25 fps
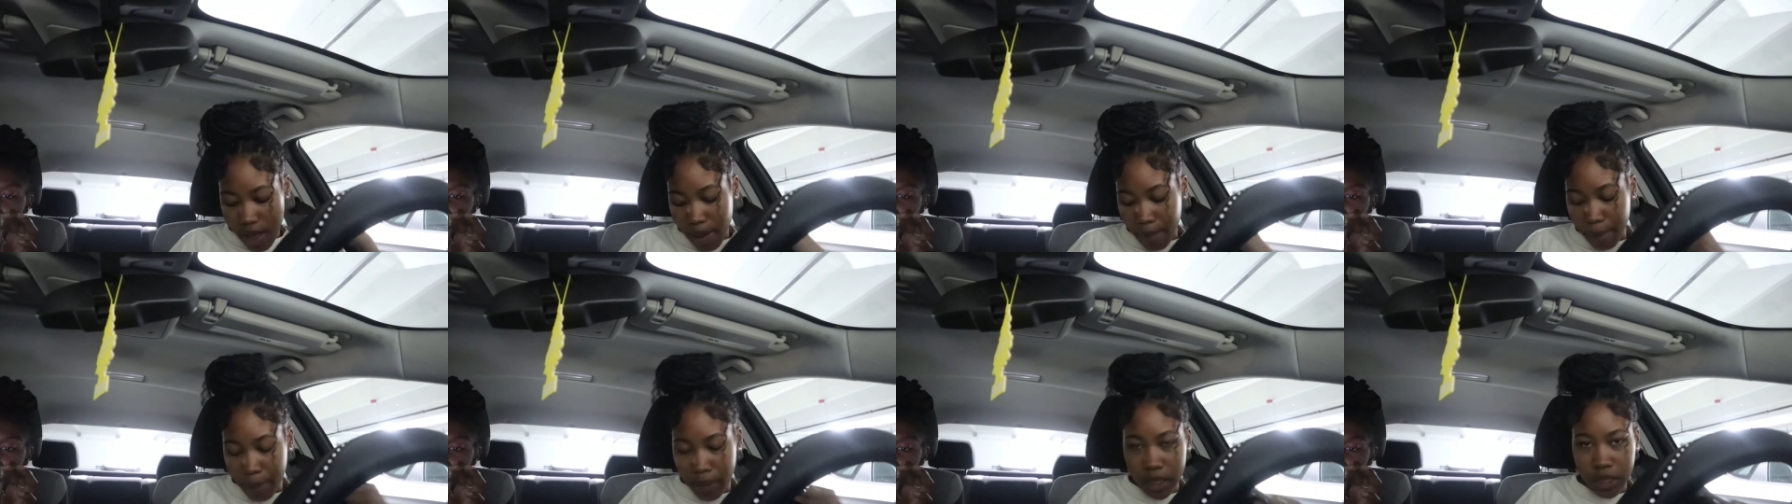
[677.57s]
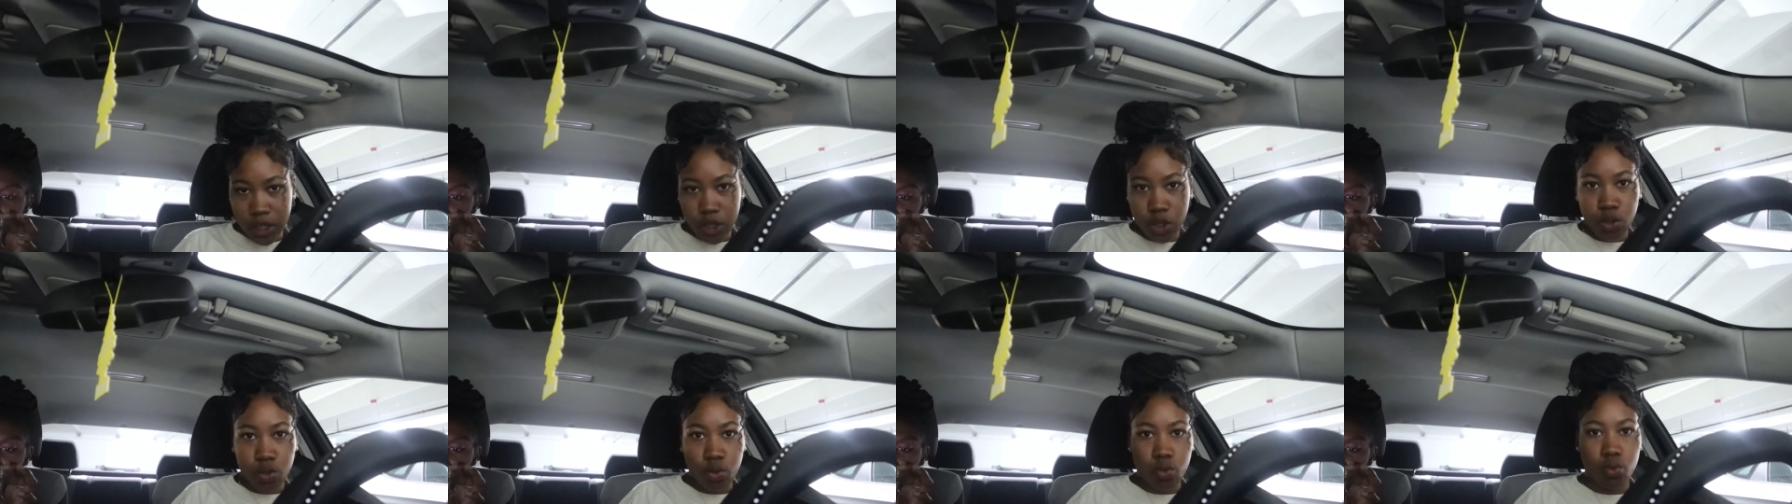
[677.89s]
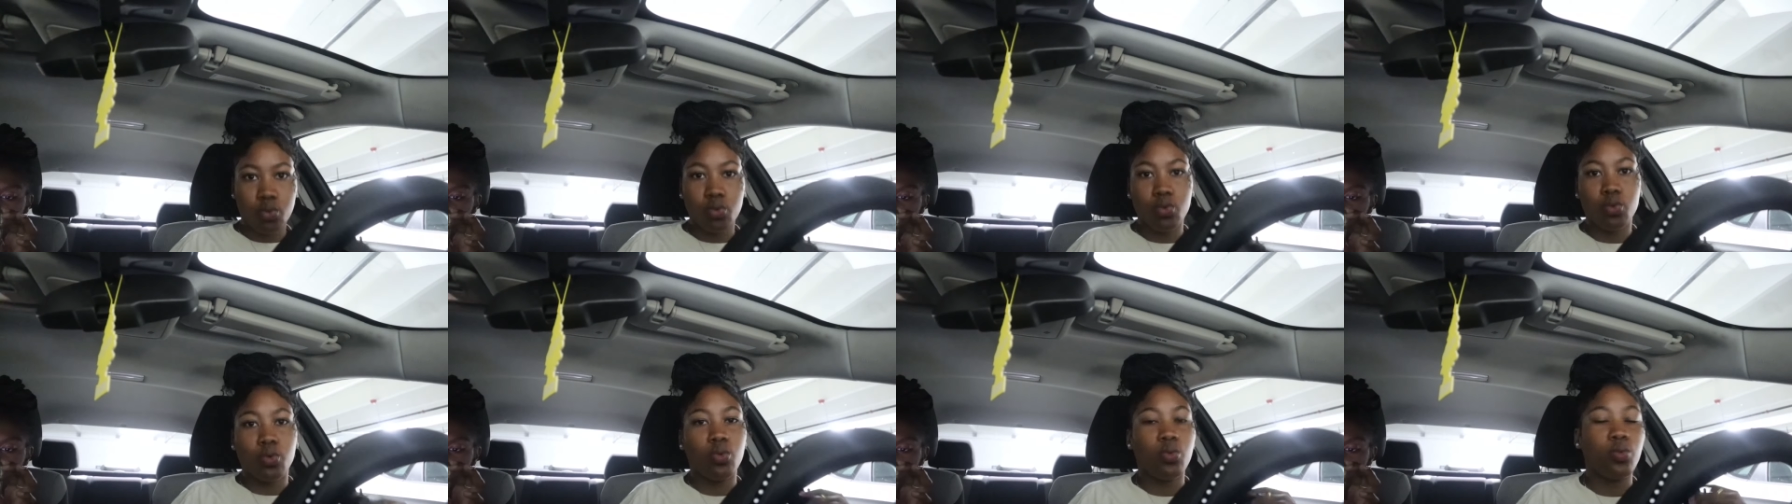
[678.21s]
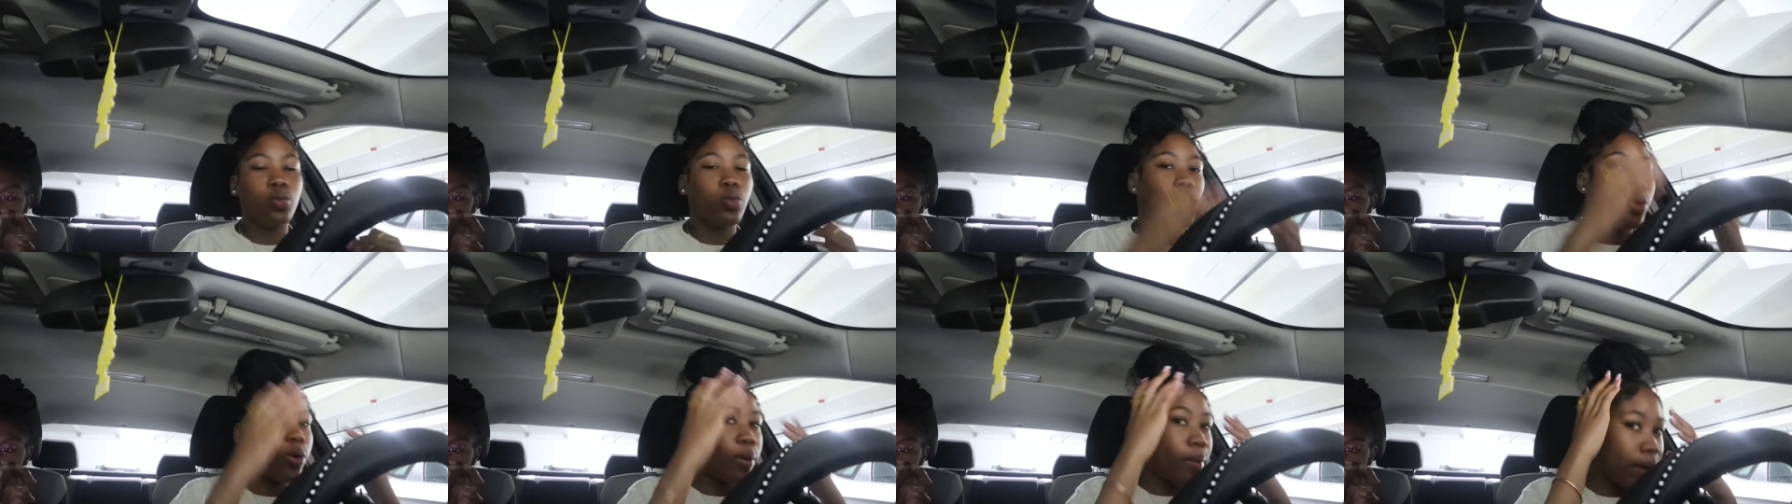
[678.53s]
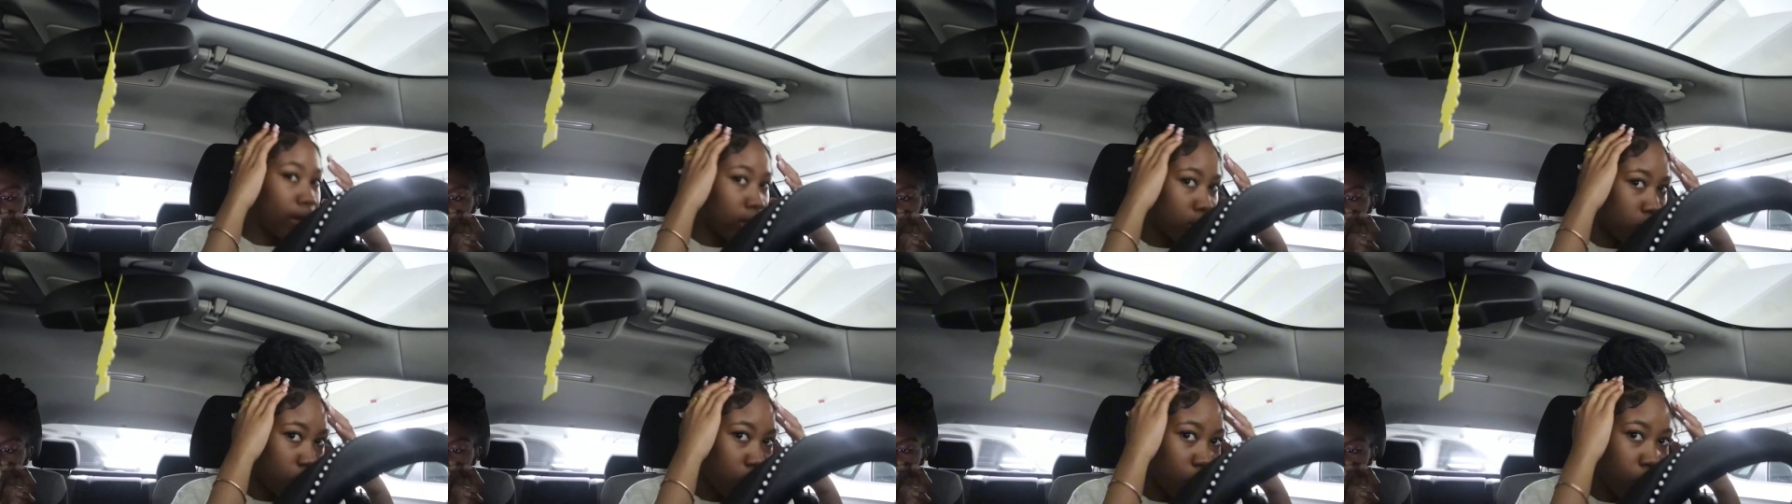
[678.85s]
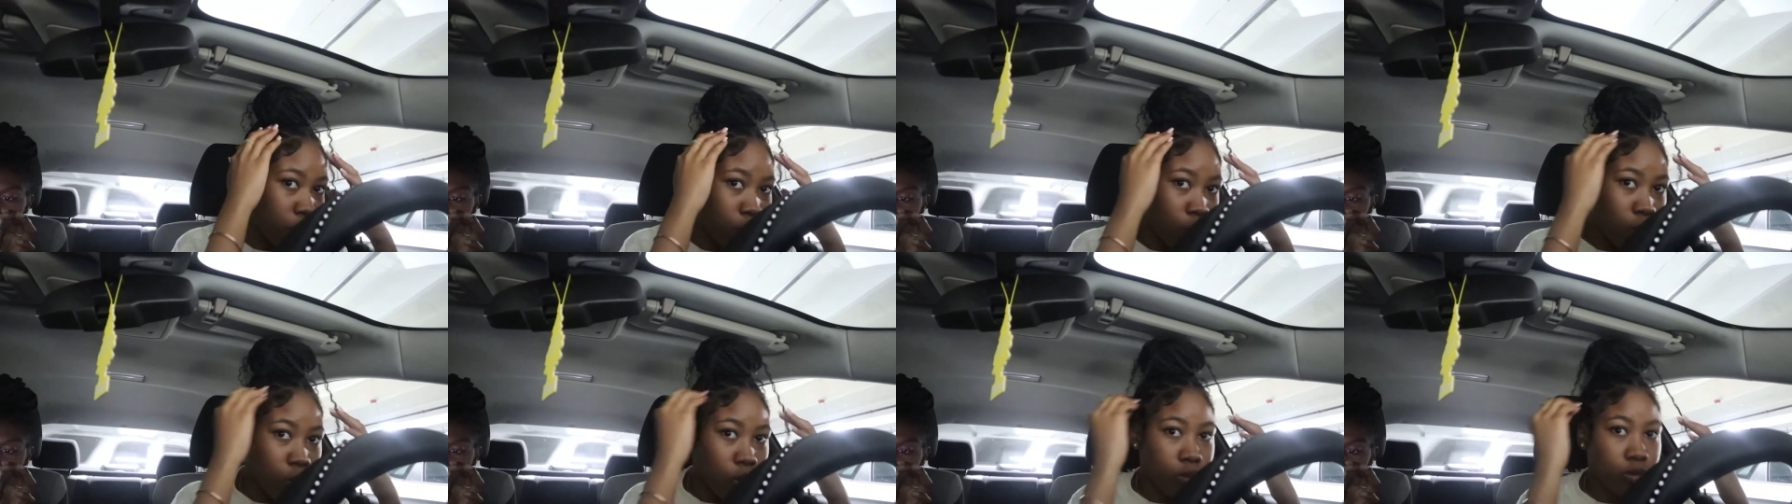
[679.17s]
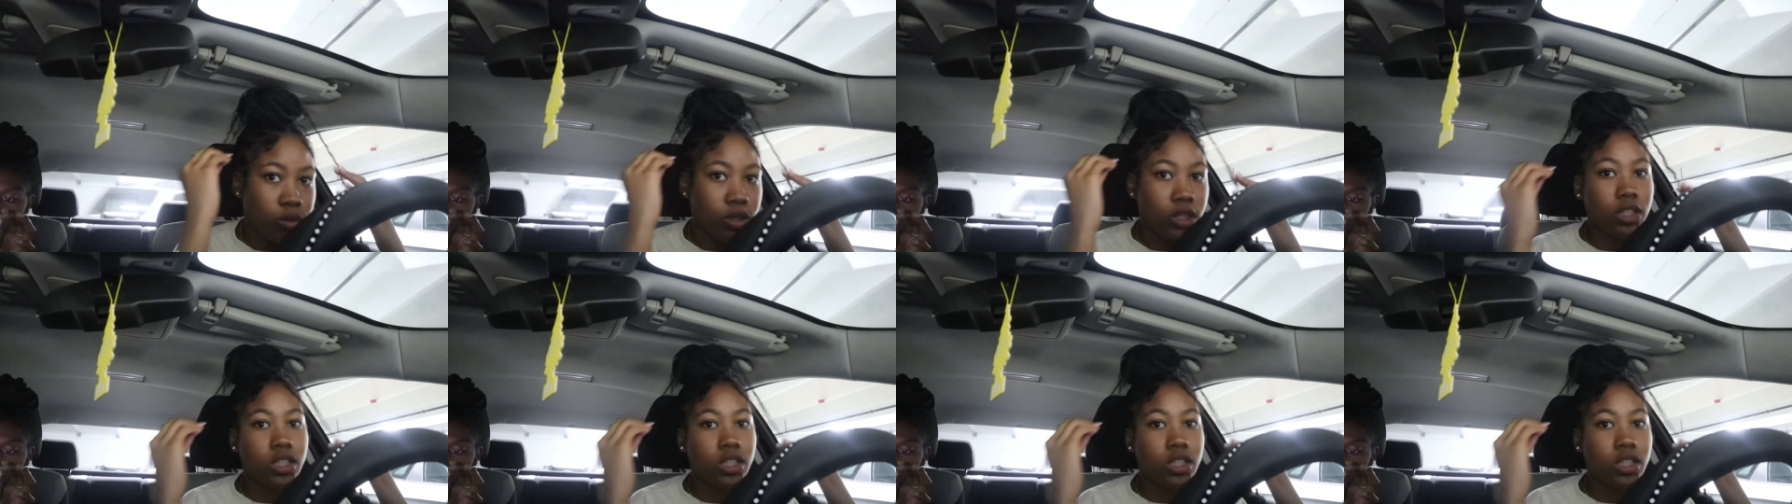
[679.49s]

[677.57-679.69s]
I'm about to, well, we're about to go home.